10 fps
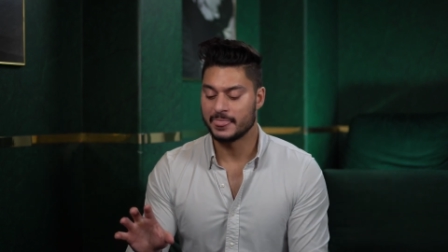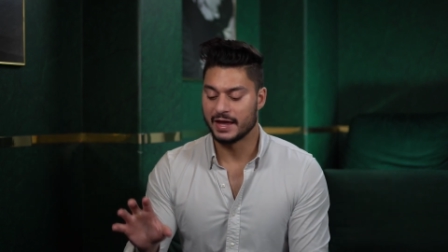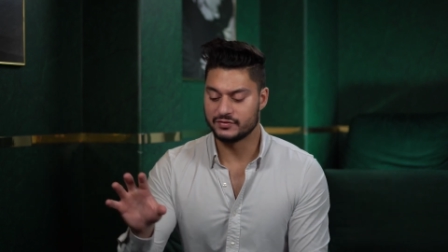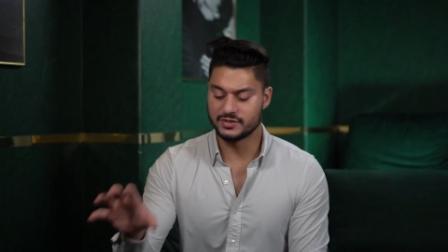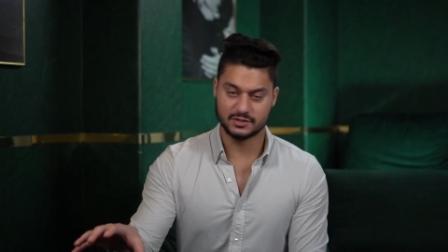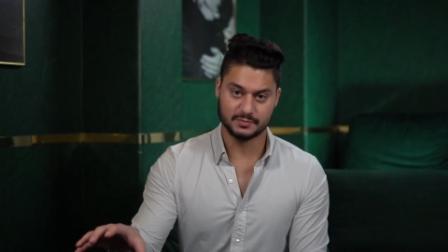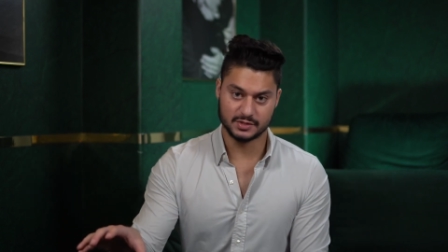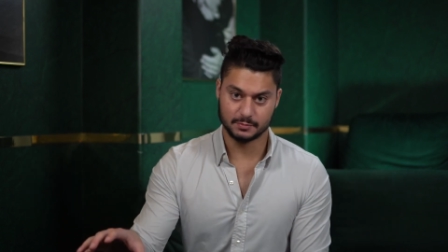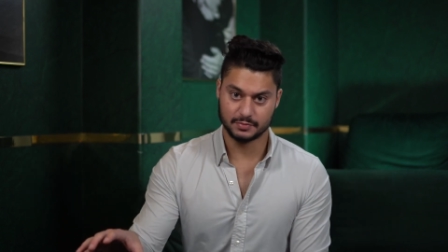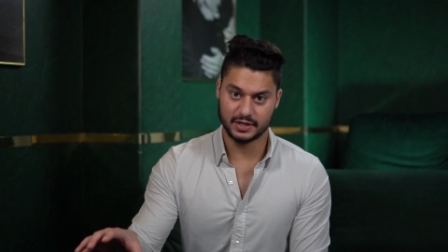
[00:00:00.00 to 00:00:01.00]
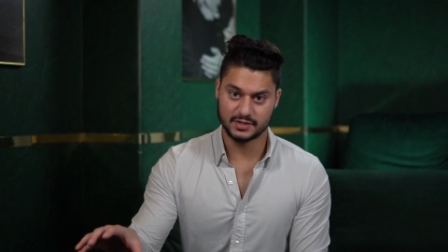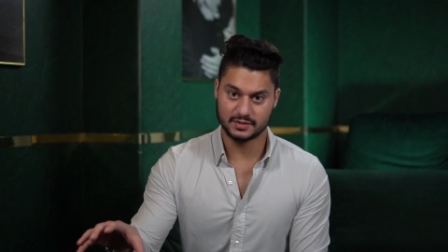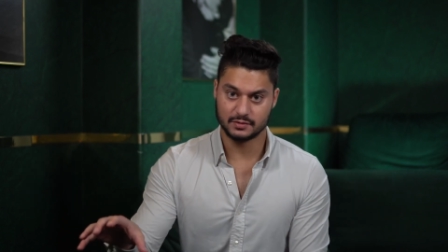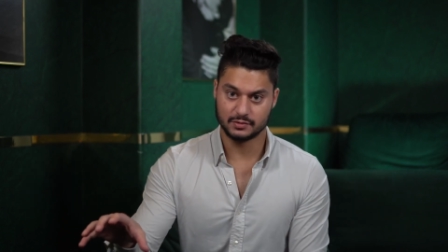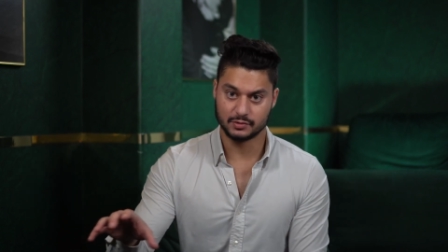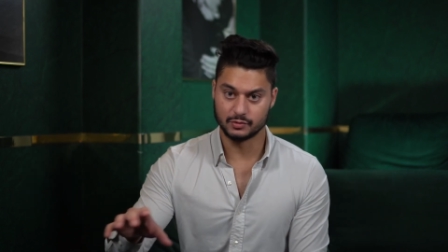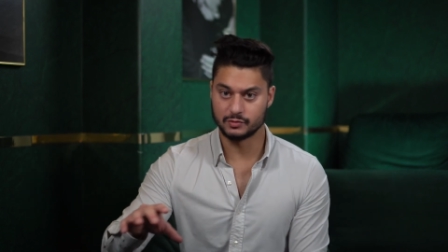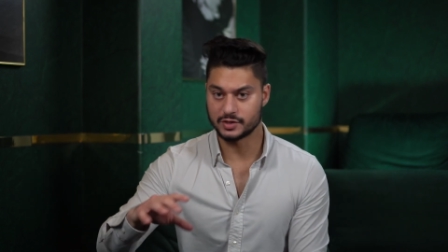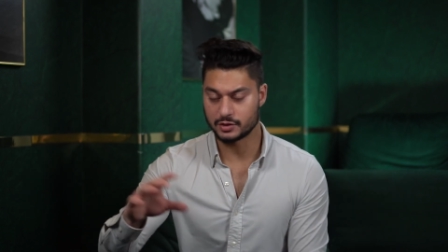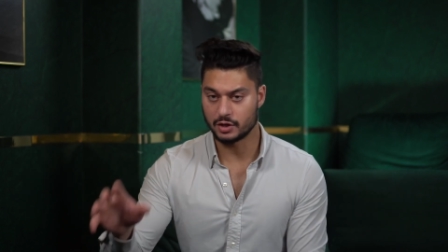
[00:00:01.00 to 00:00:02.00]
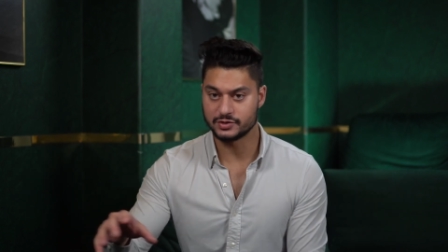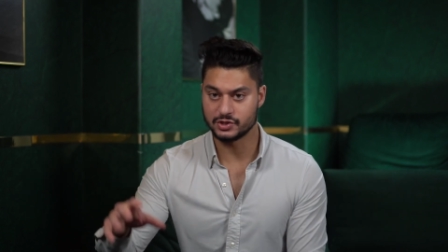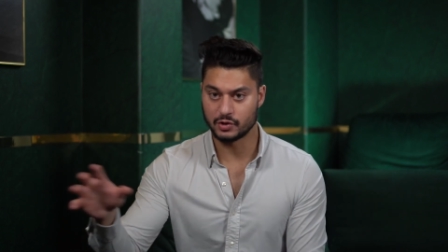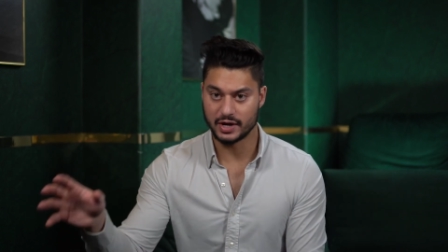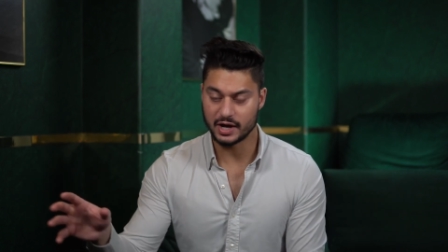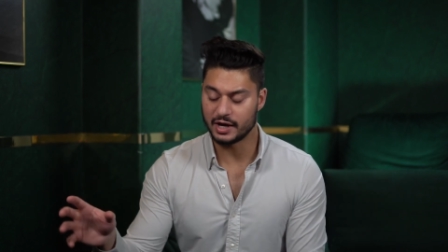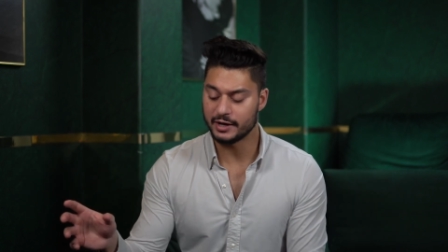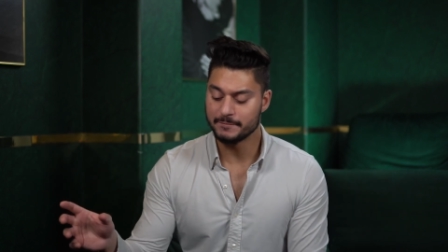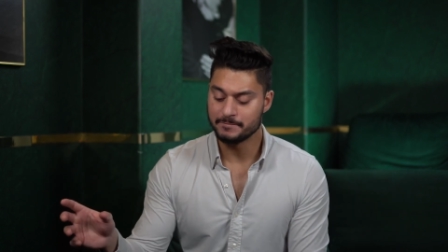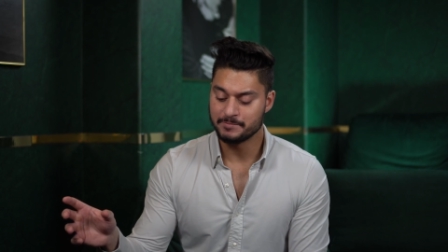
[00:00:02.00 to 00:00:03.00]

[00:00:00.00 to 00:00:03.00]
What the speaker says: have systems in place through technology or AI